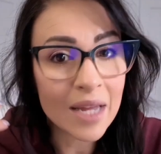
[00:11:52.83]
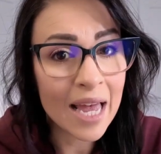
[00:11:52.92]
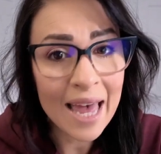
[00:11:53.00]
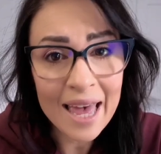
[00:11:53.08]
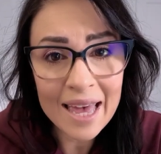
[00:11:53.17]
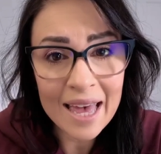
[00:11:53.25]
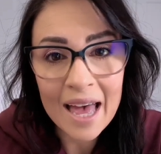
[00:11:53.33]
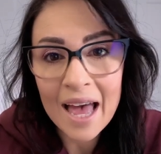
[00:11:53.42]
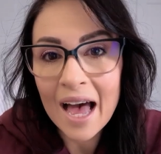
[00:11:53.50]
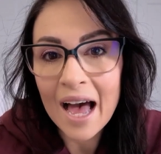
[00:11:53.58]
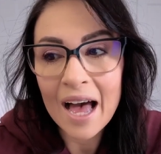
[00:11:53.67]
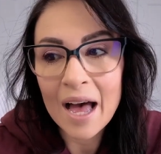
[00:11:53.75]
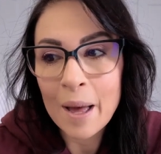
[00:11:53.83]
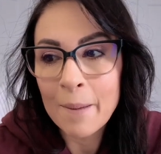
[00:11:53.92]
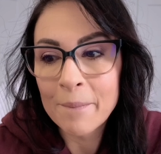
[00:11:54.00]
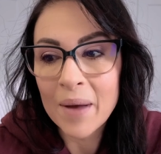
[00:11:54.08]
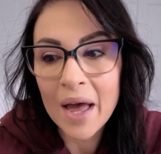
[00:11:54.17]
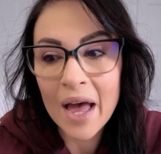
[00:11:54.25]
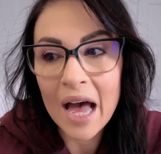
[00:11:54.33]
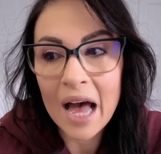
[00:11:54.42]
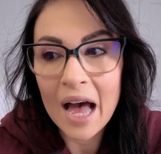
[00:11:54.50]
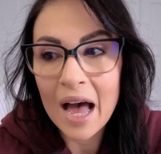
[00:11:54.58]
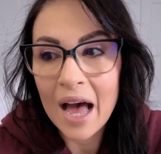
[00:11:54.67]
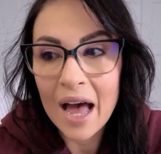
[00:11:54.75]
hey,
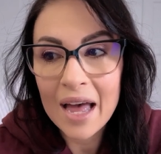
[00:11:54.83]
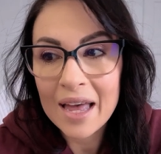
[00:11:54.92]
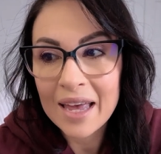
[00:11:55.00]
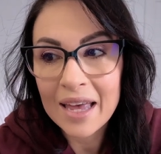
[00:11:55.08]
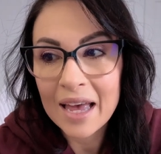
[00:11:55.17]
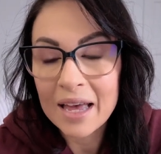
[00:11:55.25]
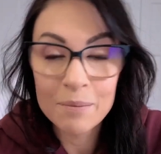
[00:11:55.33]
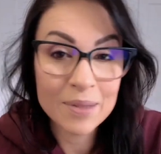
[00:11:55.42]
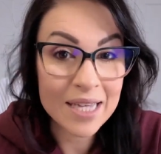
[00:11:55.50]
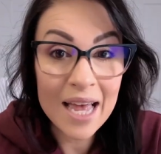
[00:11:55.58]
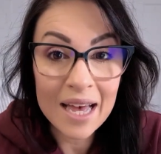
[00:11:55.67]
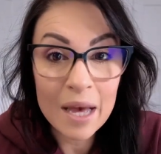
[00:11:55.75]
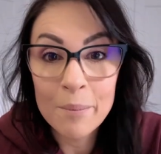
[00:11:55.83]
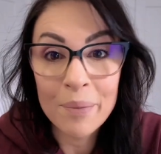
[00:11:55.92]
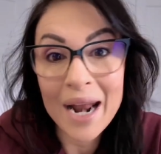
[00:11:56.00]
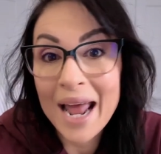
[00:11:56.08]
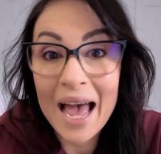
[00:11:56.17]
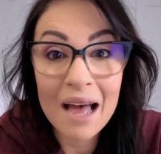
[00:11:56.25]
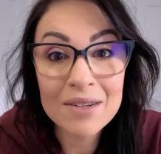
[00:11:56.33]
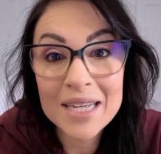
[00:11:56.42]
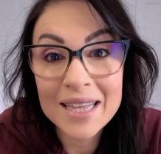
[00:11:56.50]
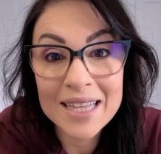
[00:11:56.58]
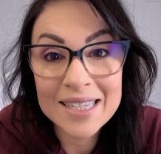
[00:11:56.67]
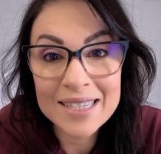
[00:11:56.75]
I am sick, but I have to
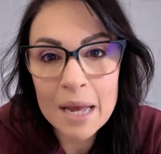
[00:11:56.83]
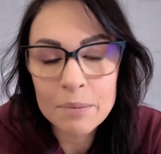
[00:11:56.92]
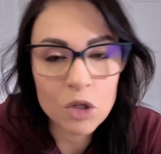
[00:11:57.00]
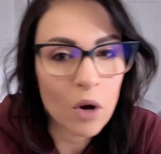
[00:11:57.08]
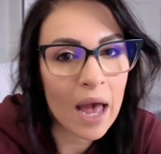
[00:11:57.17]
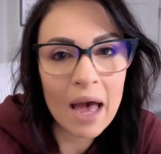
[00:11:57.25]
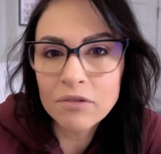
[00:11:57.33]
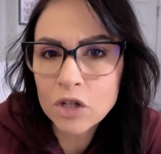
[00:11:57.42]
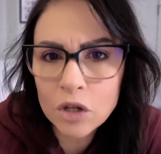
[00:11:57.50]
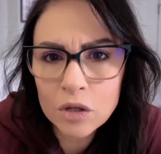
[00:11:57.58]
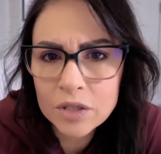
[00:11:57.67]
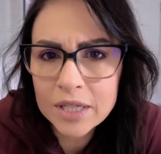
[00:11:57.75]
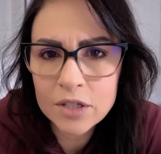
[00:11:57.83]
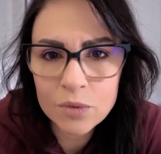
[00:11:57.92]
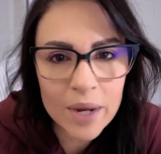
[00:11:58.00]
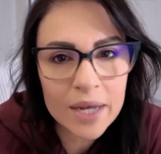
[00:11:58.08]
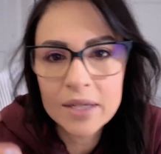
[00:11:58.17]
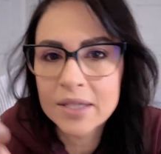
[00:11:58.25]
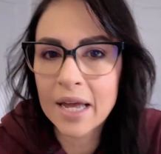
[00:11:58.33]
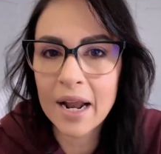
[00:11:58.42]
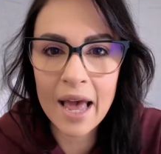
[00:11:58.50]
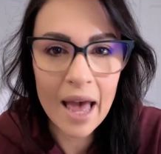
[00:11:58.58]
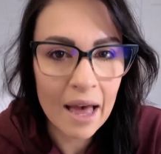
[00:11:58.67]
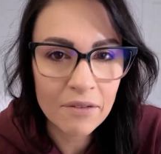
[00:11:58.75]
hit these steps, or I have to close these rings, and I
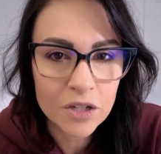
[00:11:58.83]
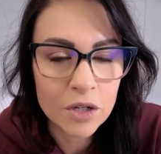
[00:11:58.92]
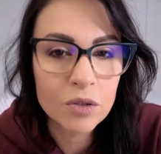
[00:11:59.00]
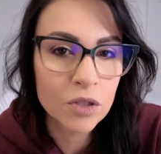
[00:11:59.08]
have to